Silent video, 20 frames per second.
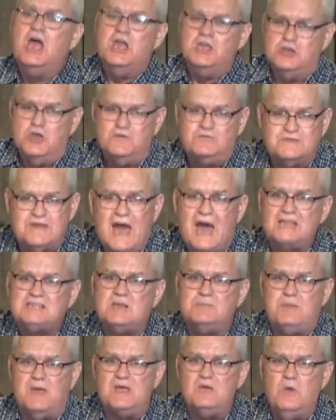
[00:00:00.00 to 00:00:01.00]
you've got
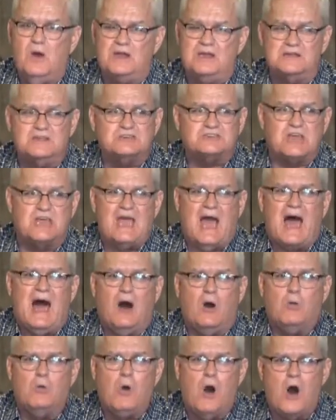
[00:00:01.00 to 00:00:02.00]
to be willing to say,
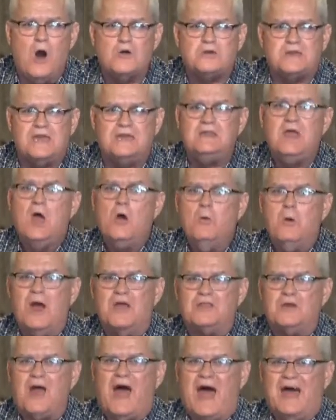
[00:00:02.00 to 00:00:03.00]
I'll walk it
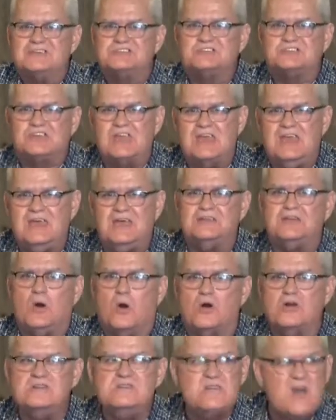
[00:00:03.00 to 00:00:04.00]
whether I see it
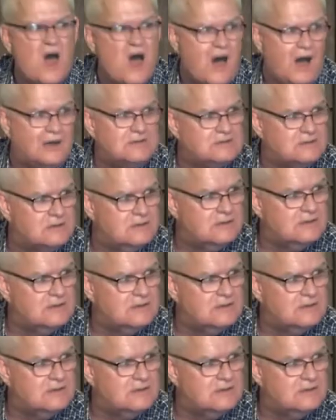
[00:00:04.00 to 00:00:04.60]
or not.